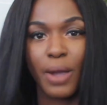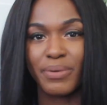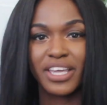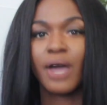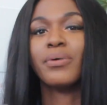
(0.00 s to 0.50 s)
wear
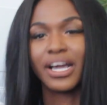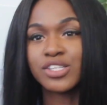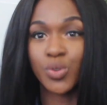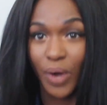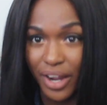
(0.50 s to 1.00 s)
big hair, but I
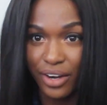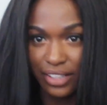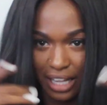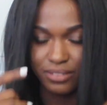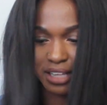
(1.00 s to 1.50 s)
used to wear
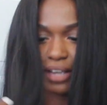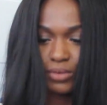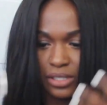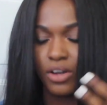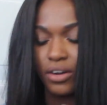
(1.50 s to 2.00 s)
hair that like
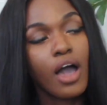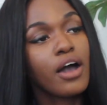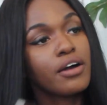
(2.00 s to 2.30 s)
was long.